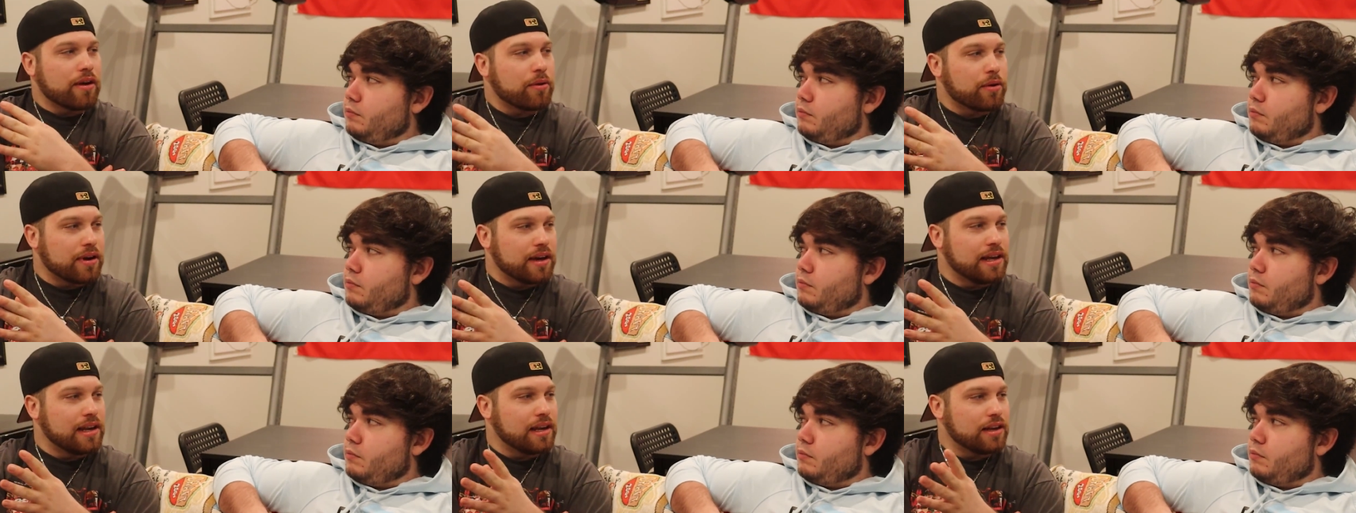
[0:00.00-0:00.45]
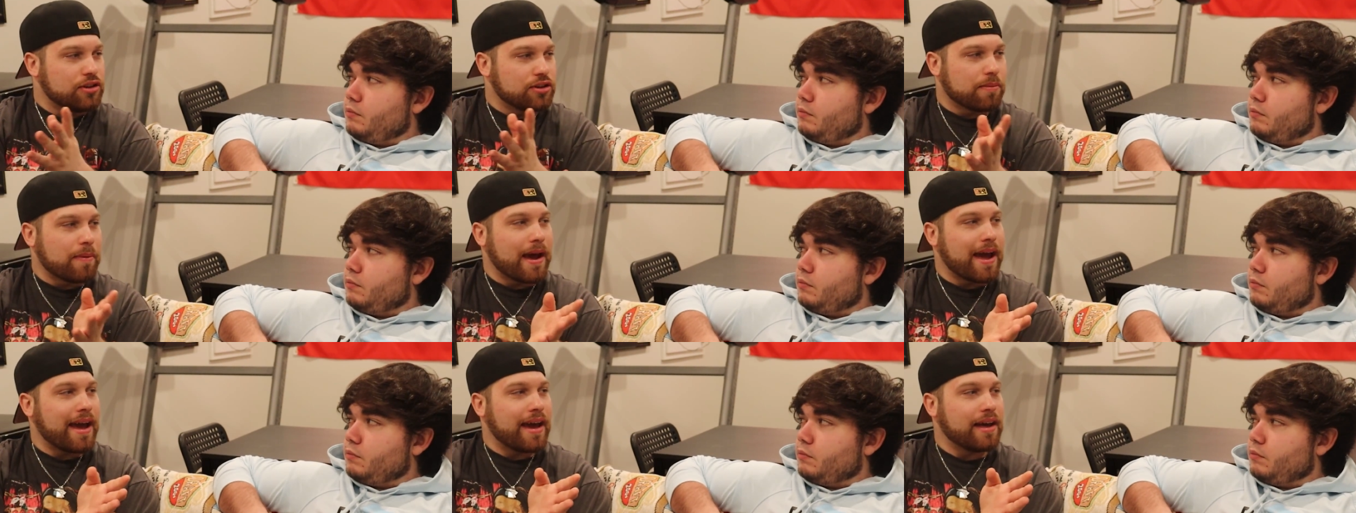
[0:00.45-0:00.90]
Speaker 1: they were in
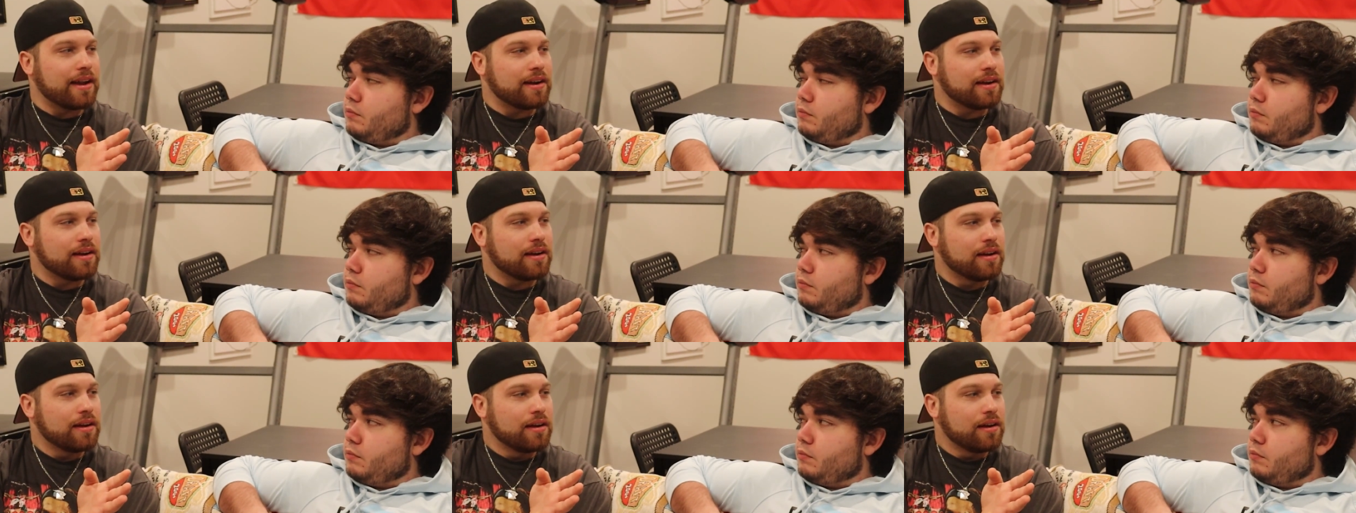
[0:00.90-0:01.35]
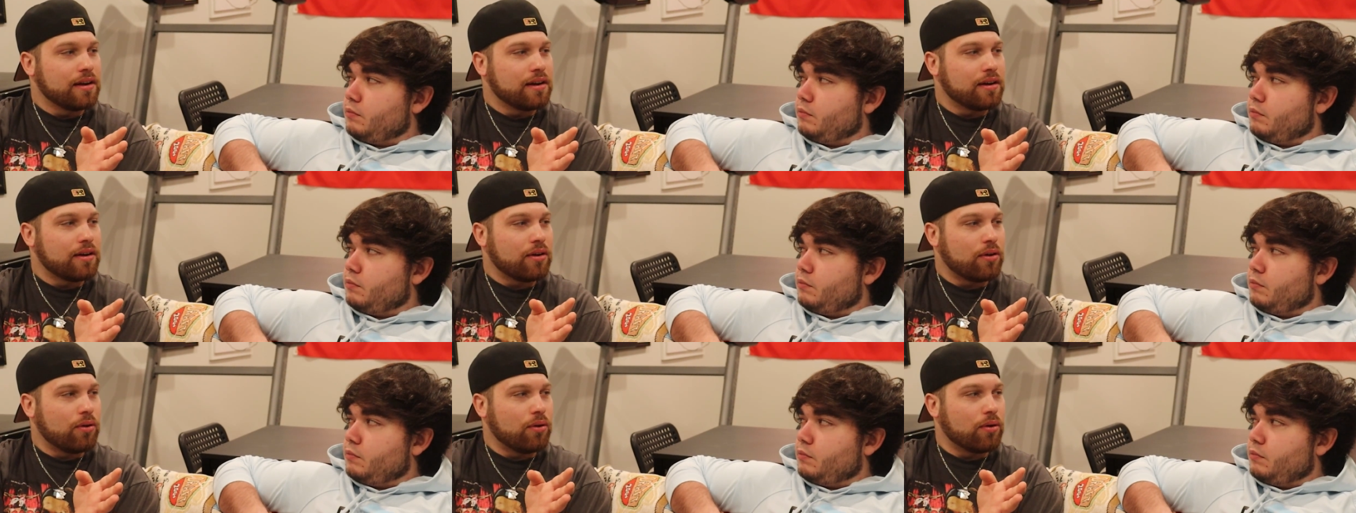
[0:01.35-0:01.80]
Japan
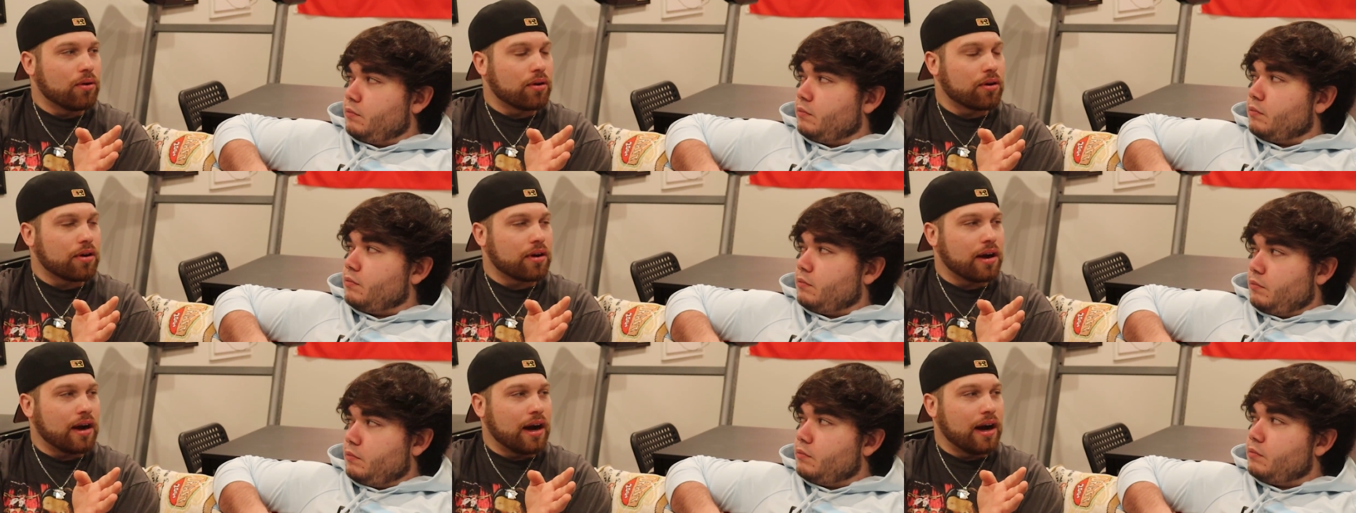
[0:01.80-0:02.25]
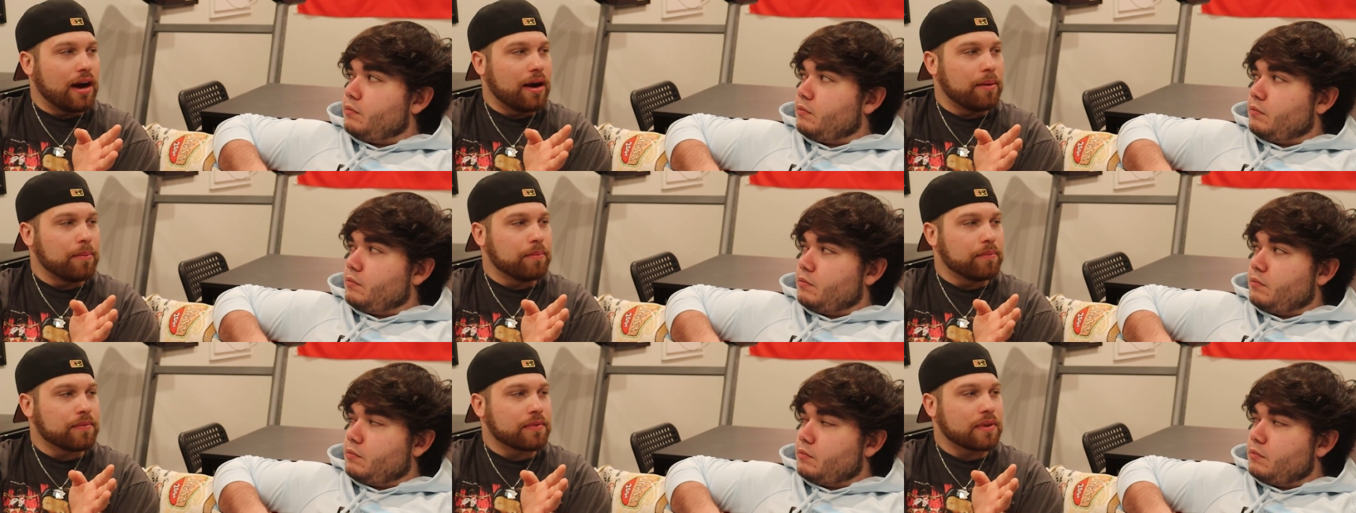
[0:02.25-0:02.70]
or
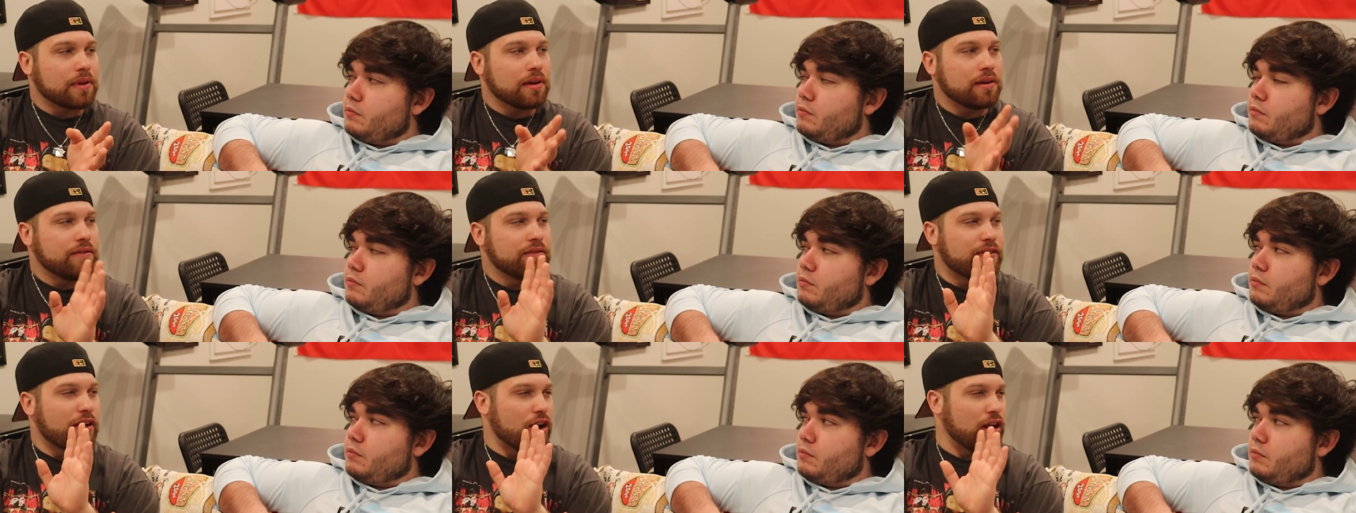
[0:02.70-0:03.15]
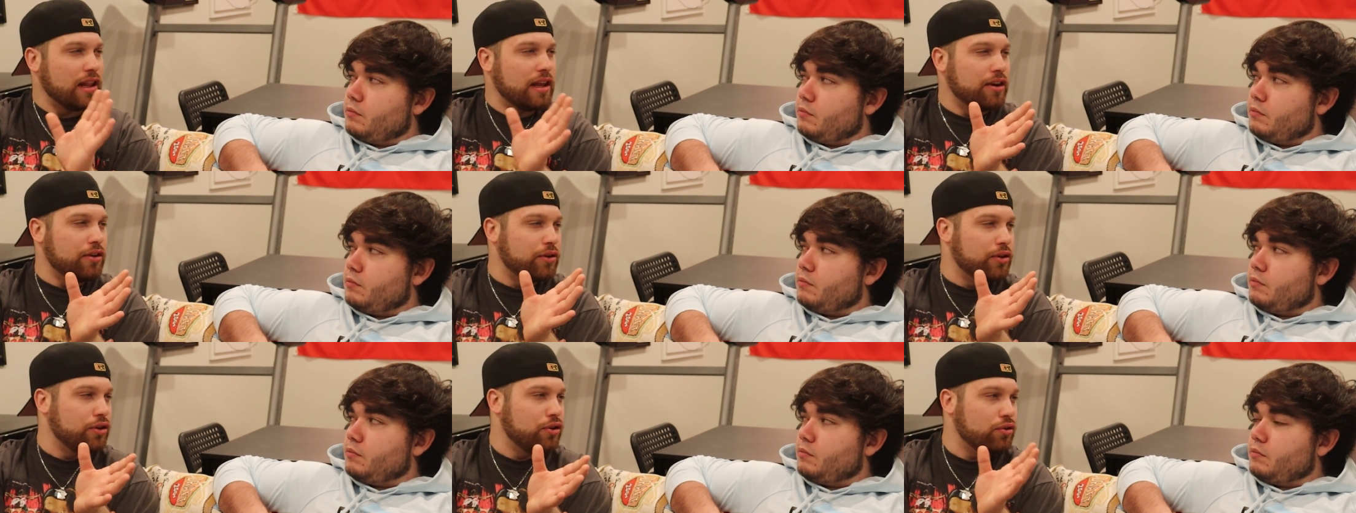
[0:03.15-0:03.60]
um, very
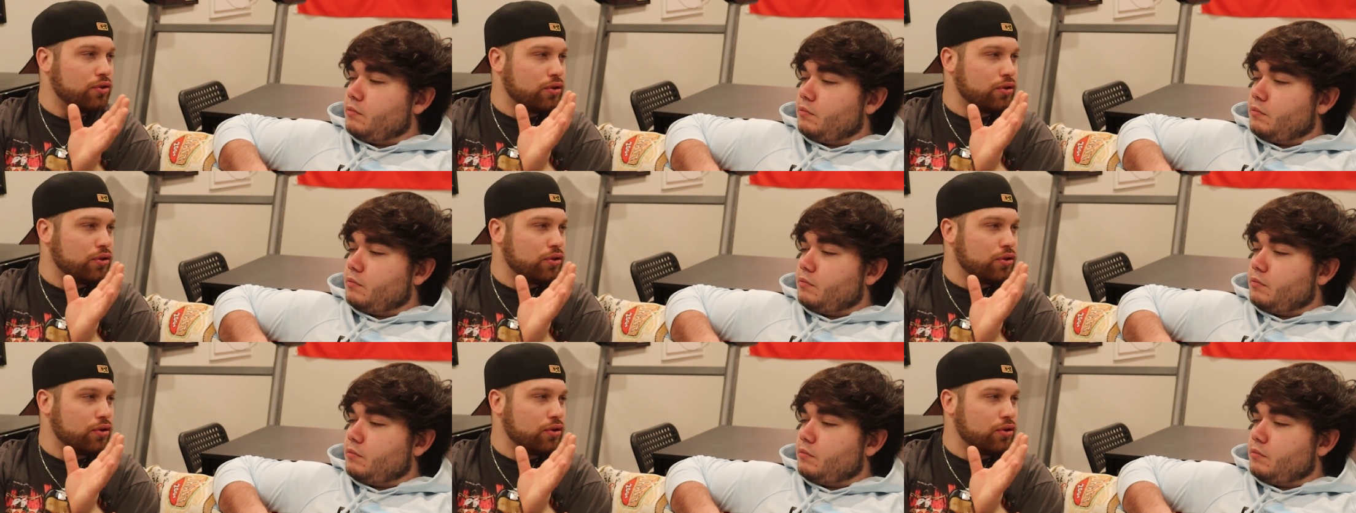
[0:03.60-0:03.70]
little in